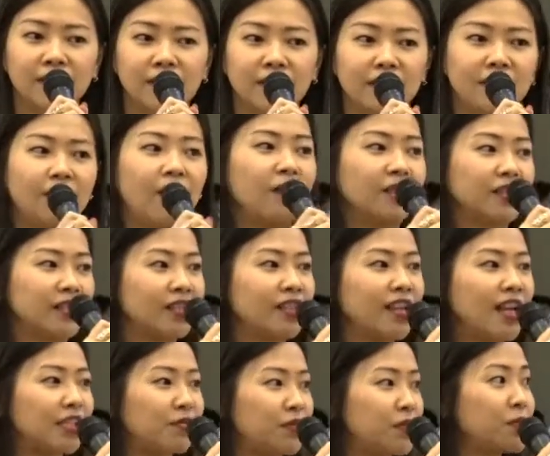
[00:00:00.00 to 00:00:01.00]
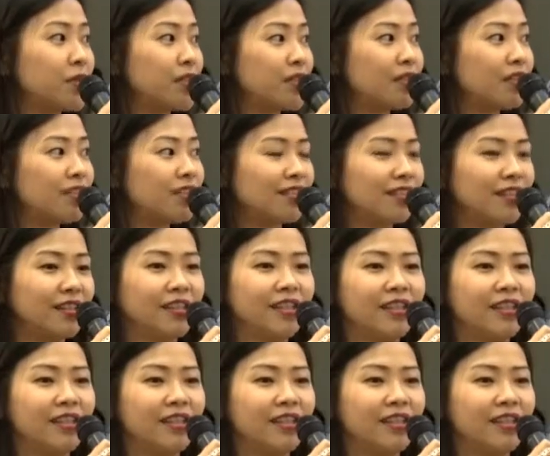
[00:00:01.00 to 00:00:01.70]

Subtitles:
a lot in the last few years.